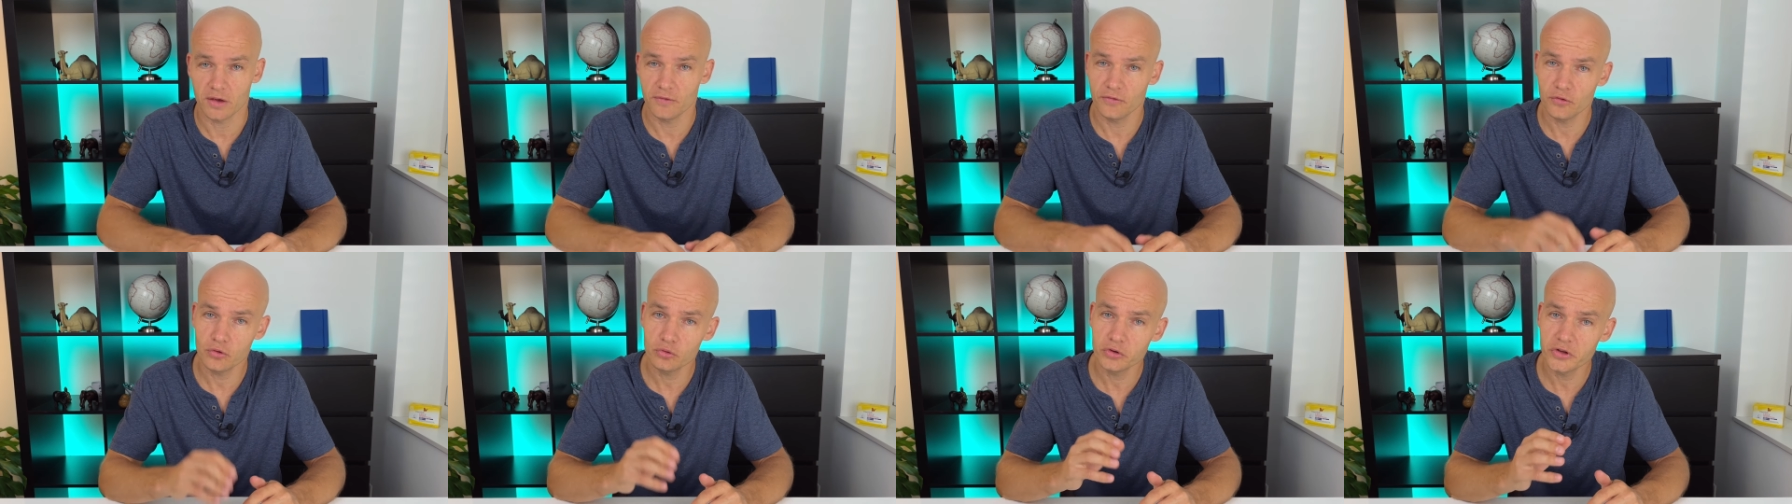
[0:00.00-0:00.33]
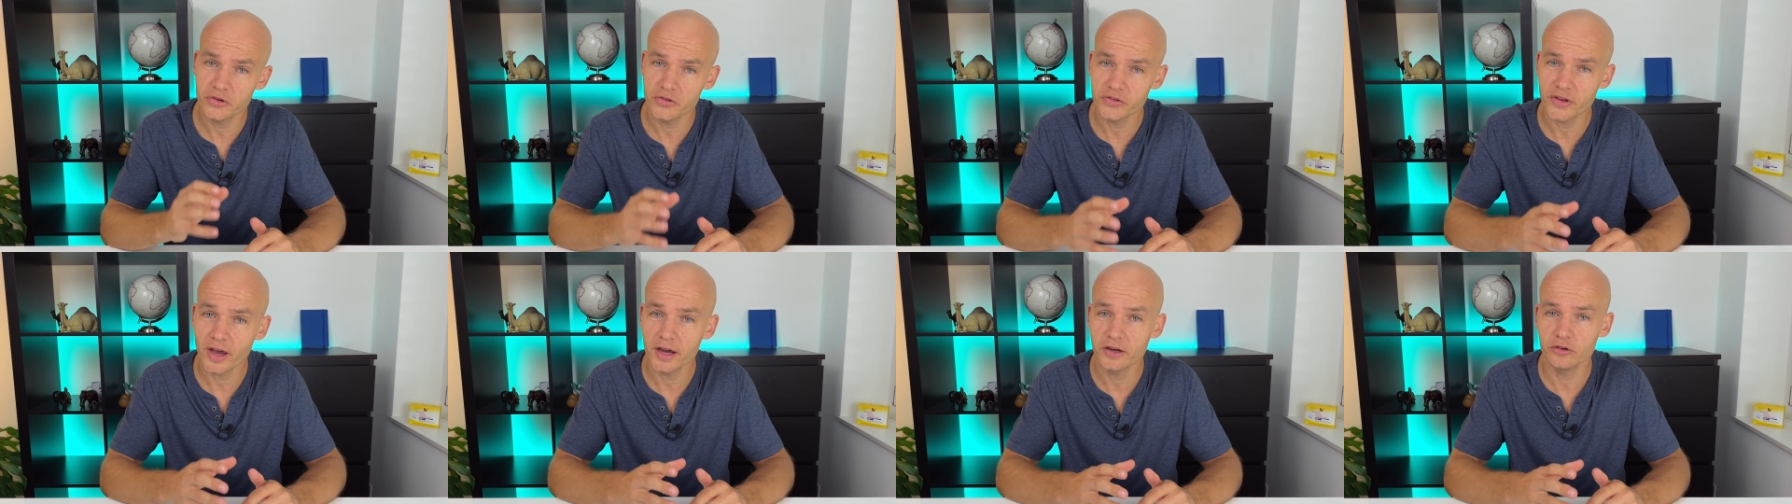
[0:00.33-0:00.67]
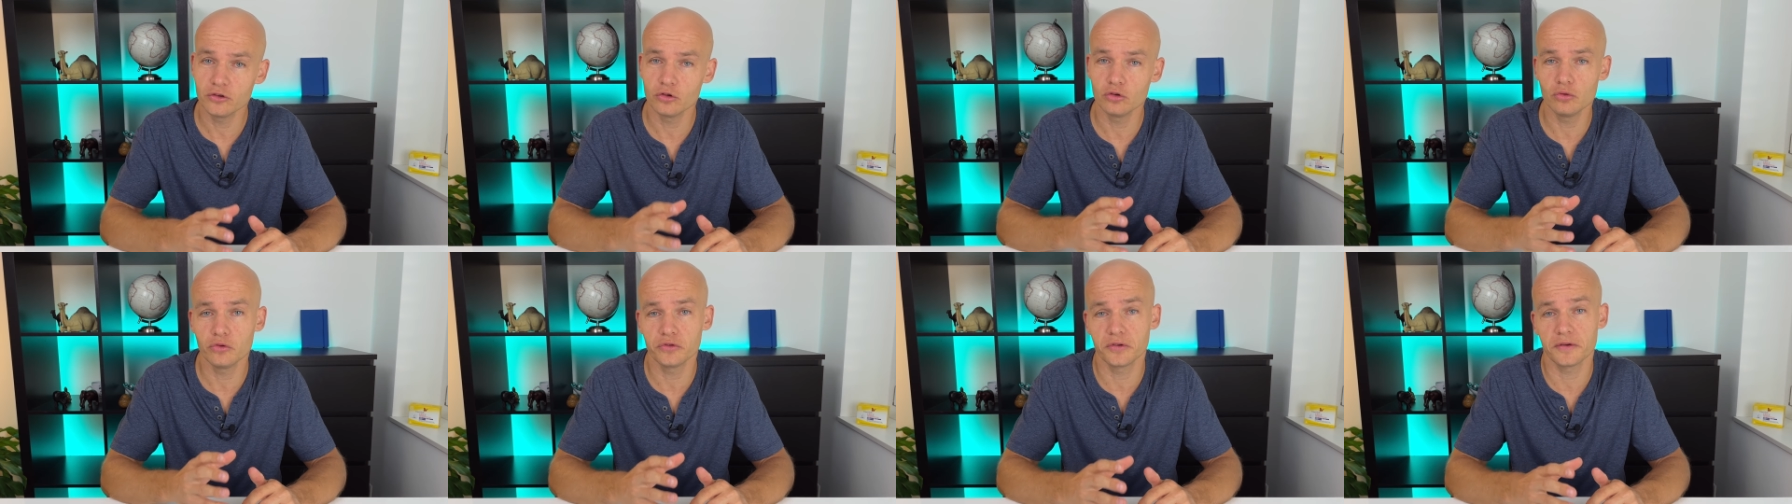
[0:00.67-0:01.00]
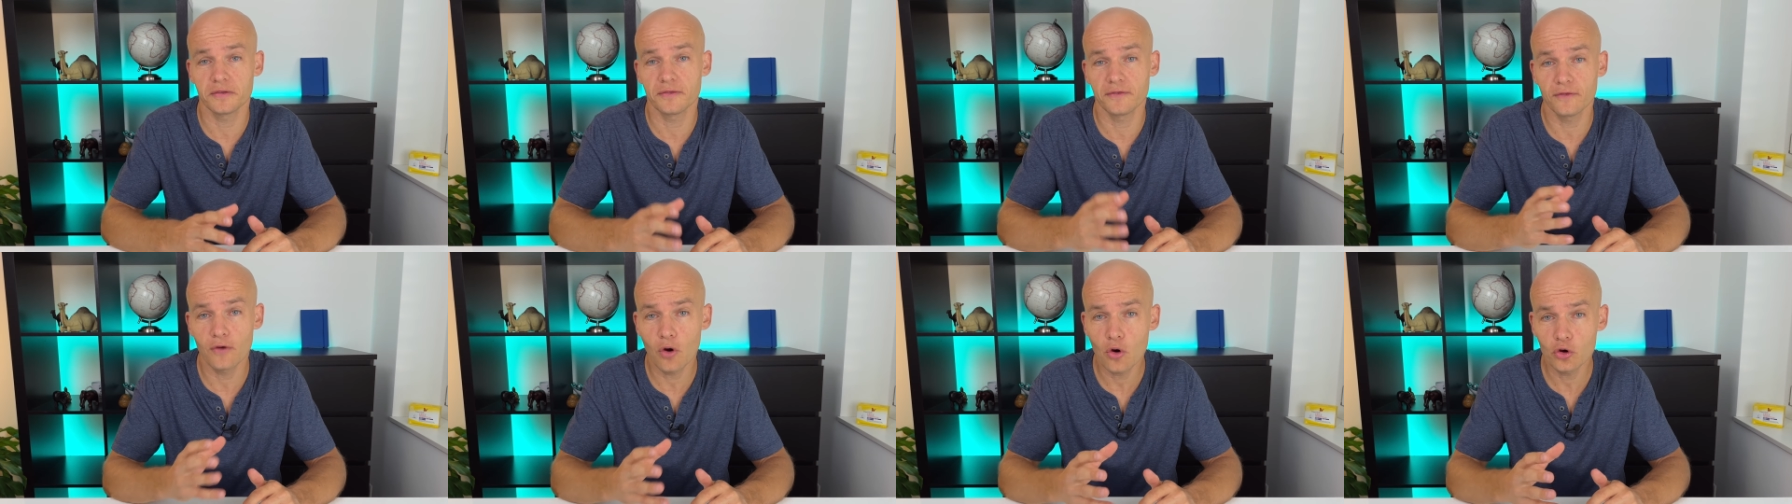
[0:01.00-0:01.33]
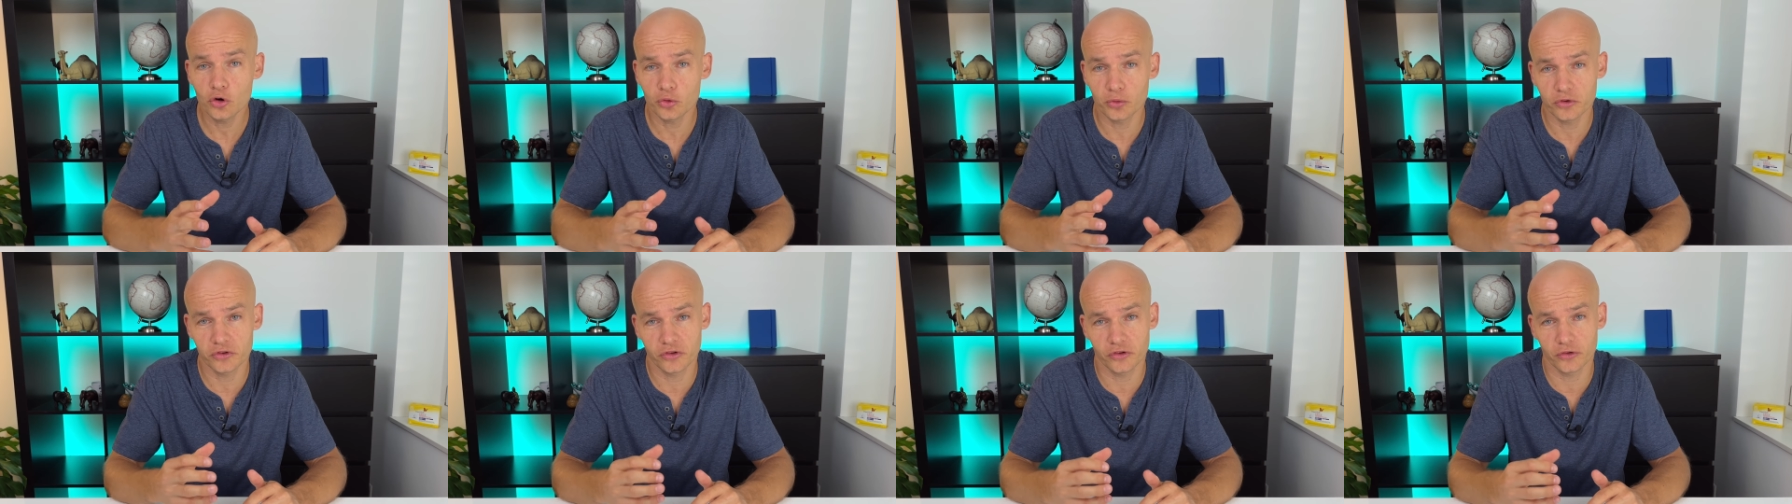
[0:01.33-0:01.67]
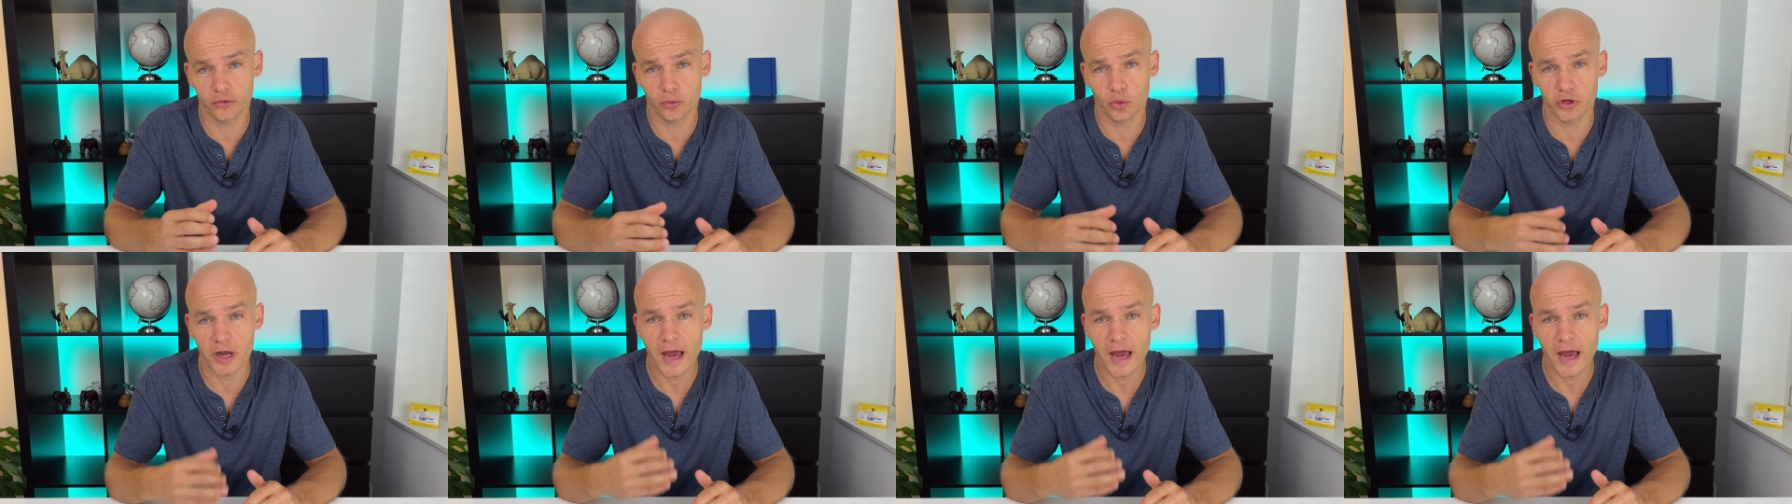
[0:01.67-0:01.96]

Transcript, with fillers: If you decide to use a phone, which is what